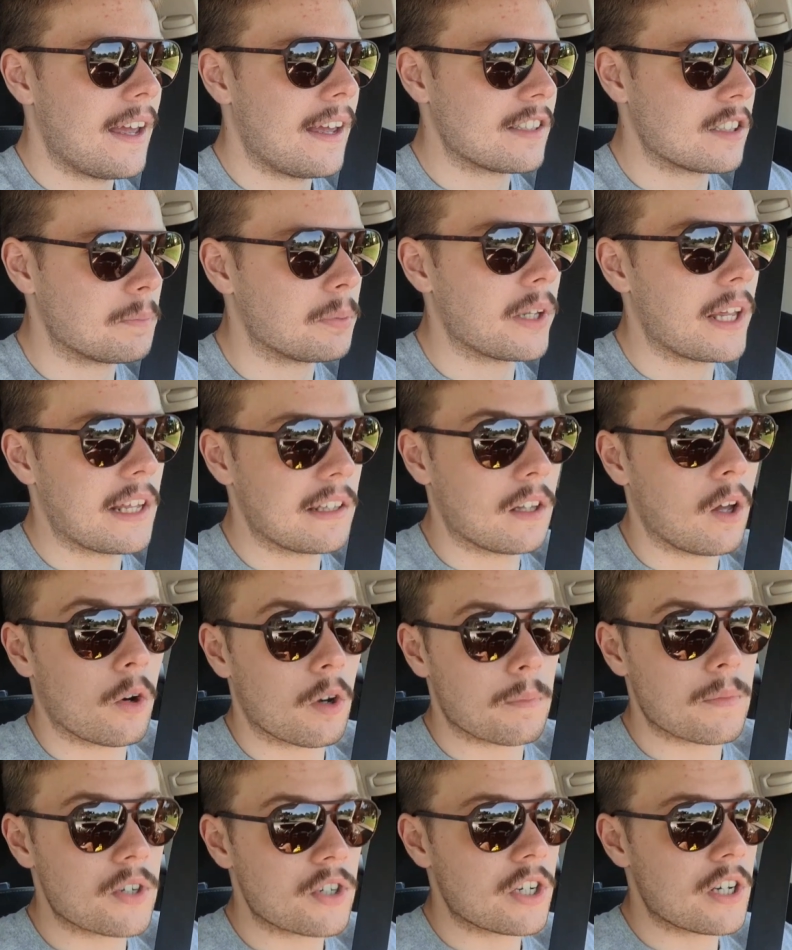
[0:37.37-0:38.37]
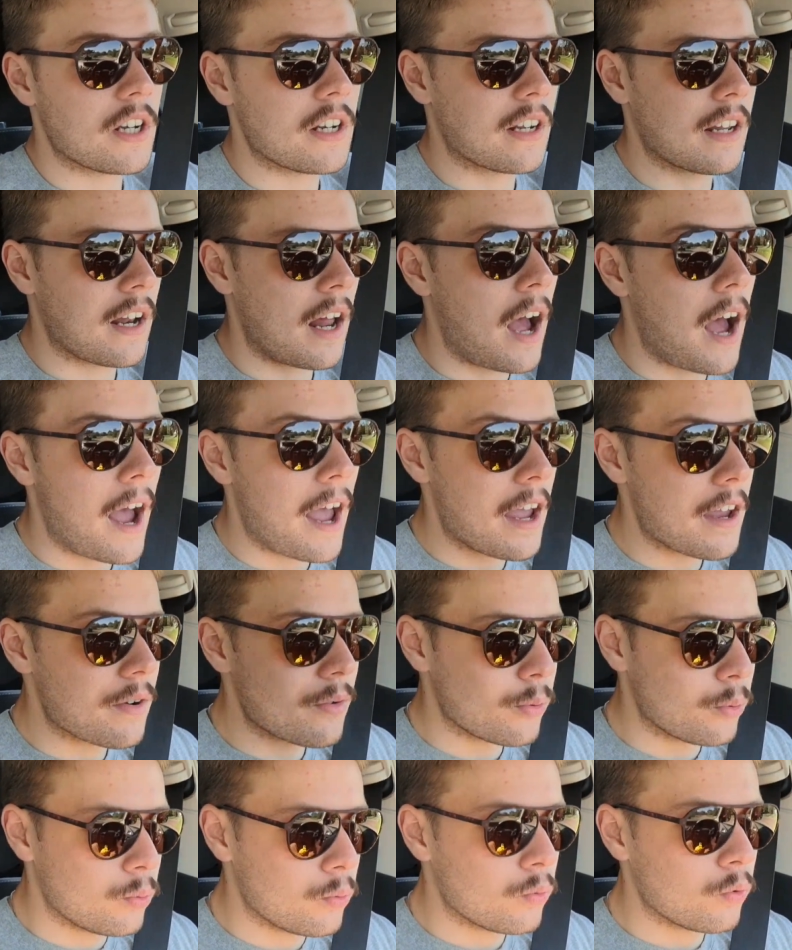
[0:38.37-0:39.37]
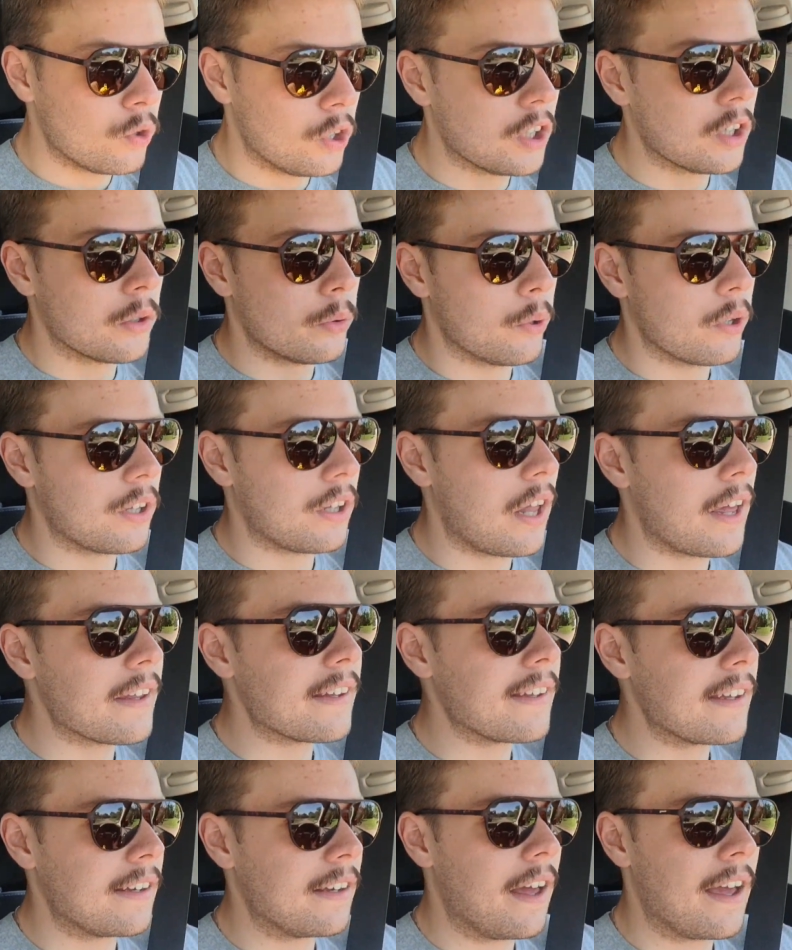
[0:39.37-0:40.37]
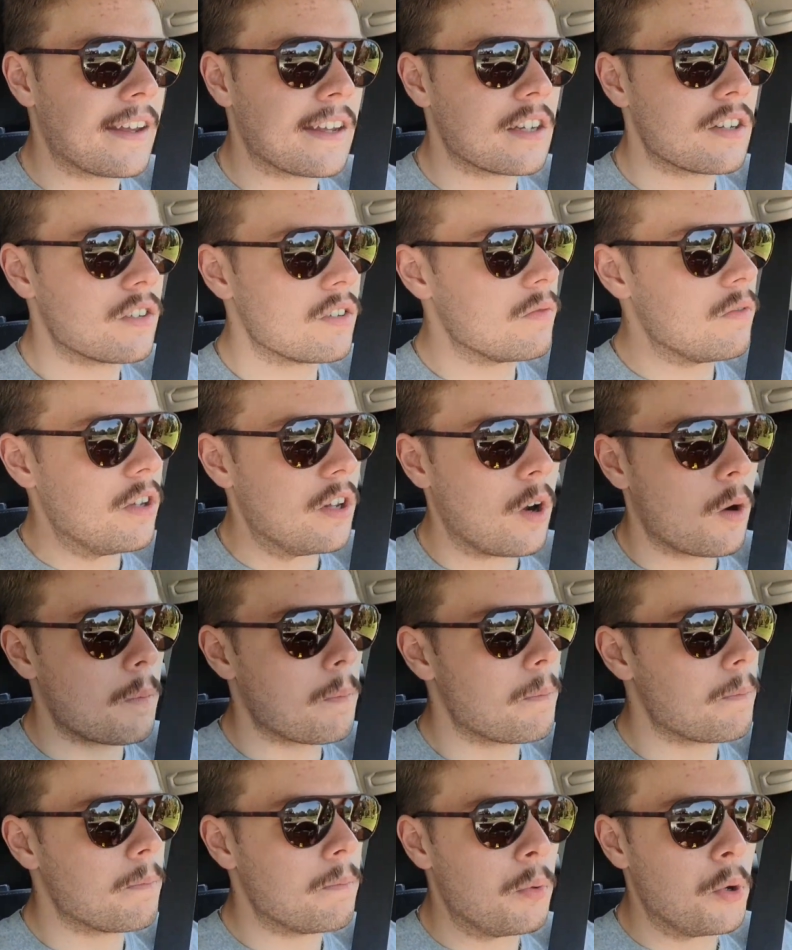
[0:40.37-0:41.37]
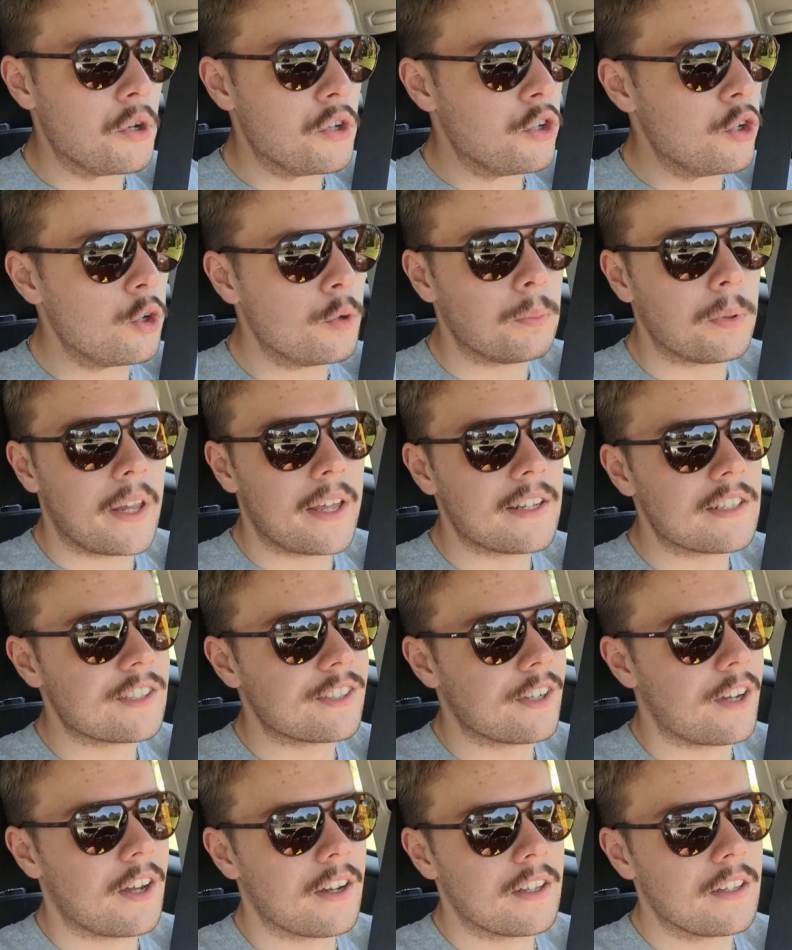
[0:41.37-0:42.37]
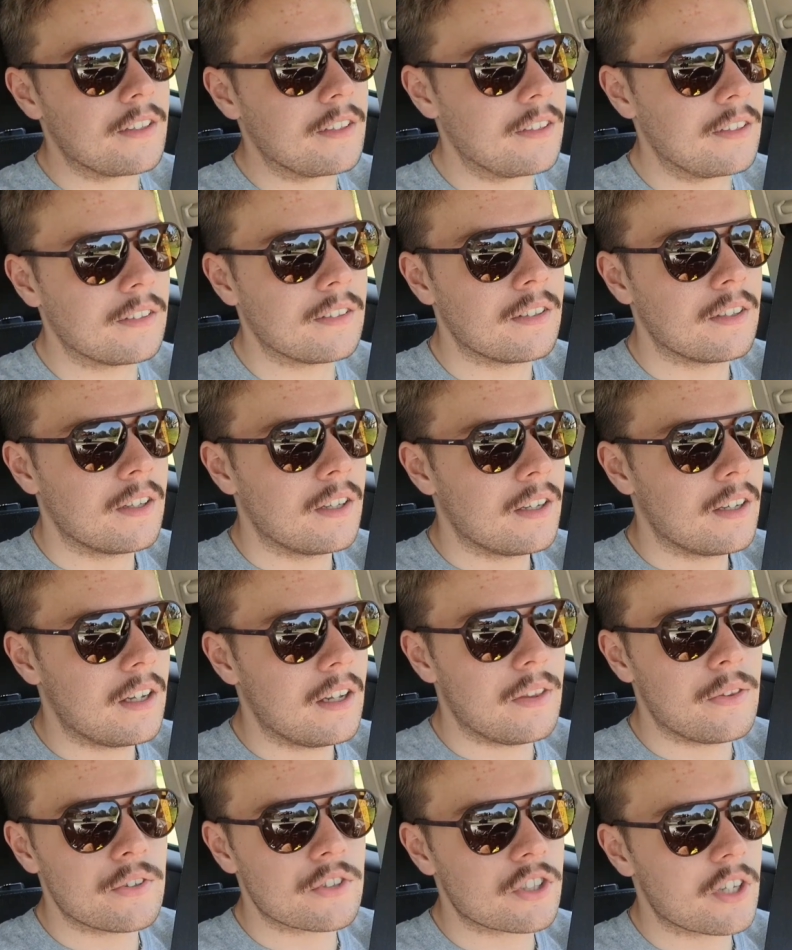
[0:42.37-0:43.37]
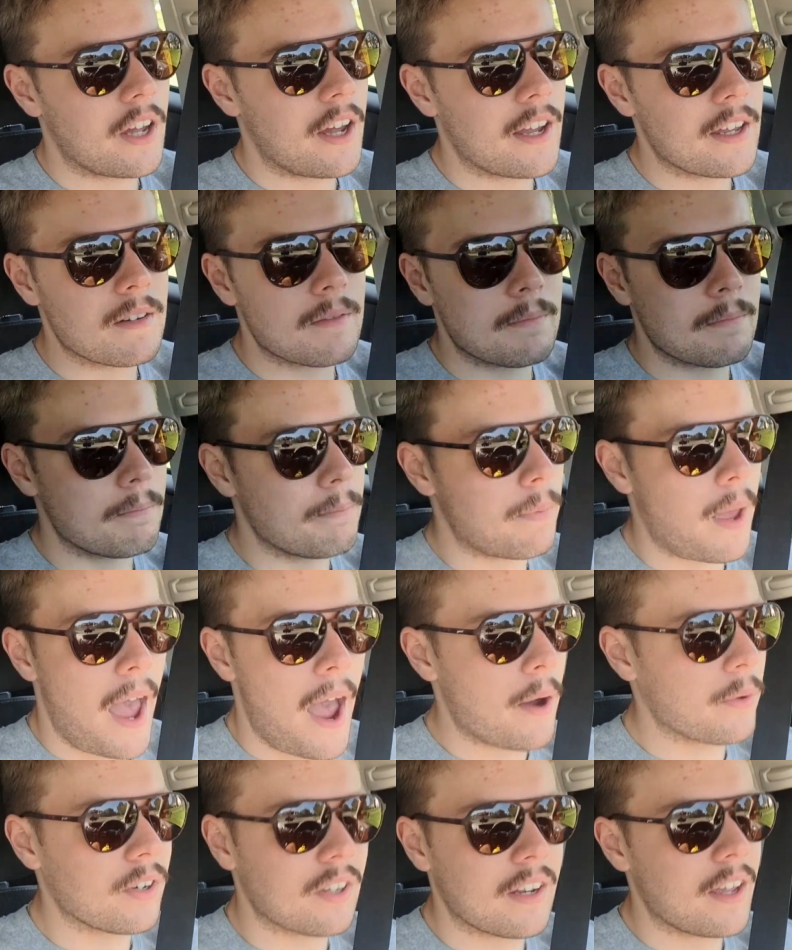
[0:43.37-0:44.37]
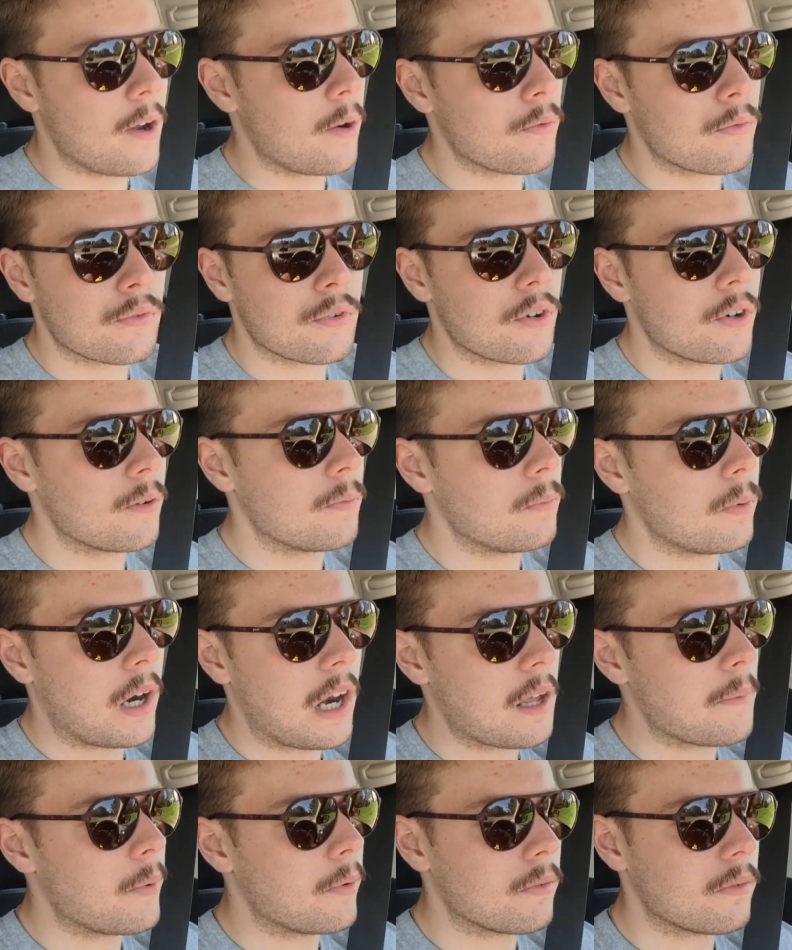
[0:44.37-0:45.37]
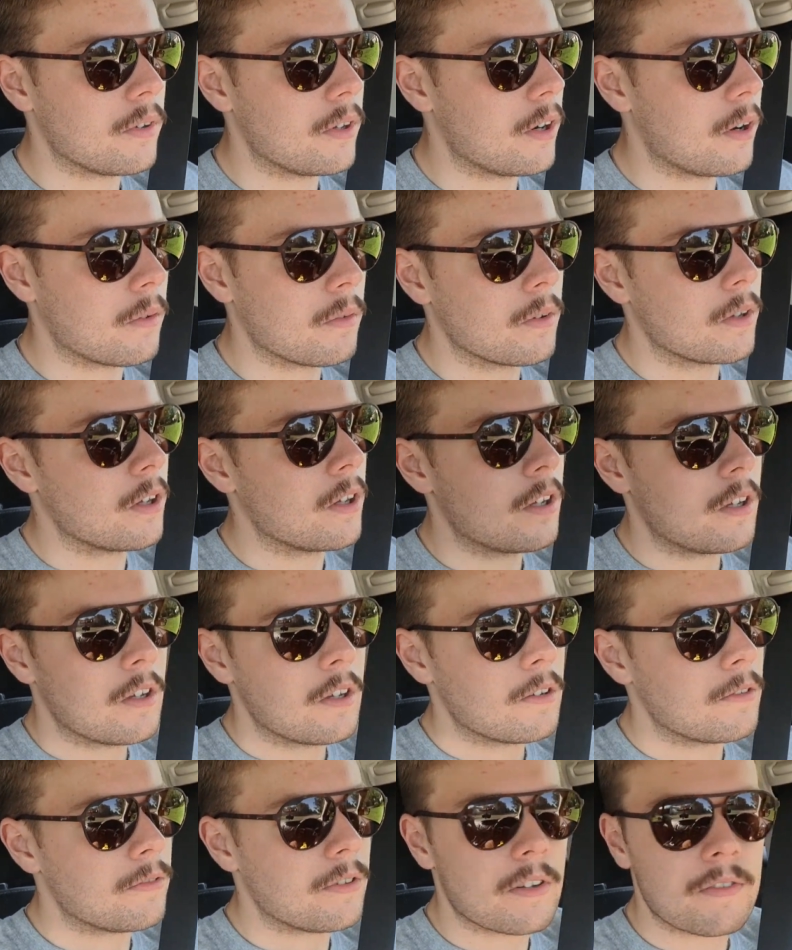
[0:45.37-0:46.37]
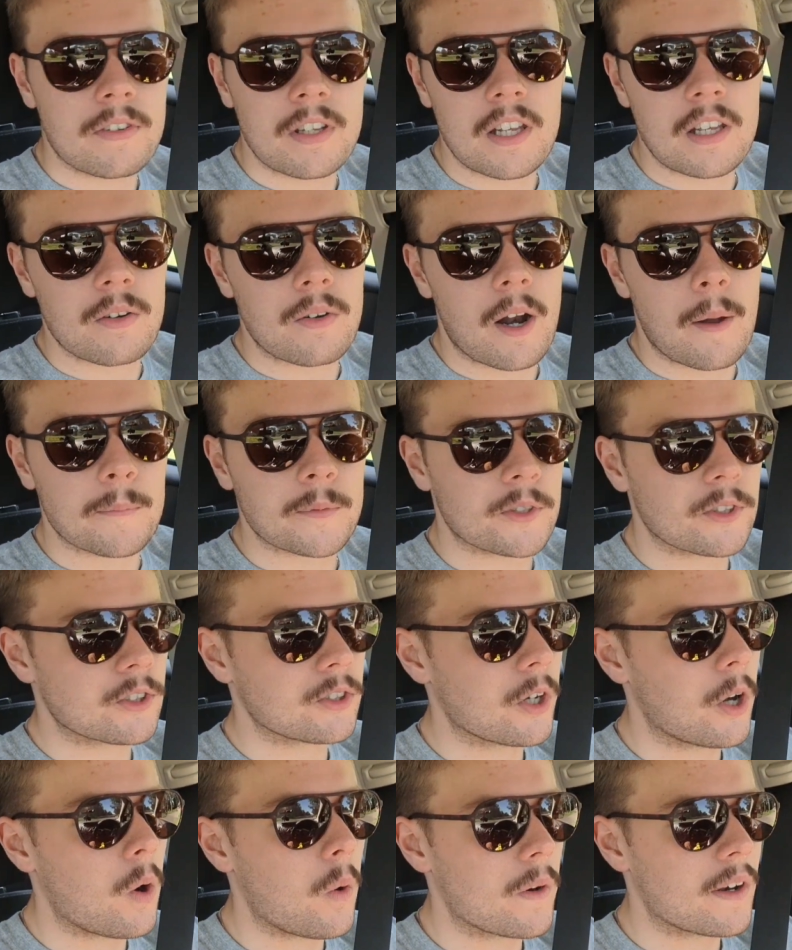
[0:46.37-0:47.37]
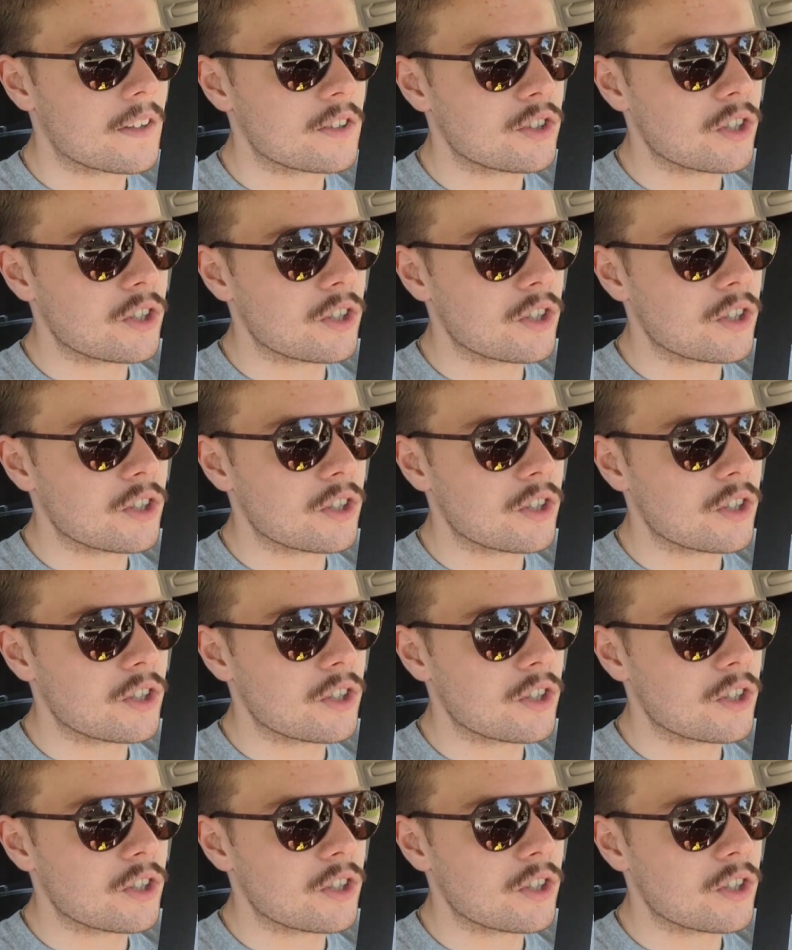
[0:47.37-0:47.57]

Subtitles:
It's a plate loaded machine, and I really like it, and I can, put 2 plates on it and either side and pound it out for probably, 15 reps or so. And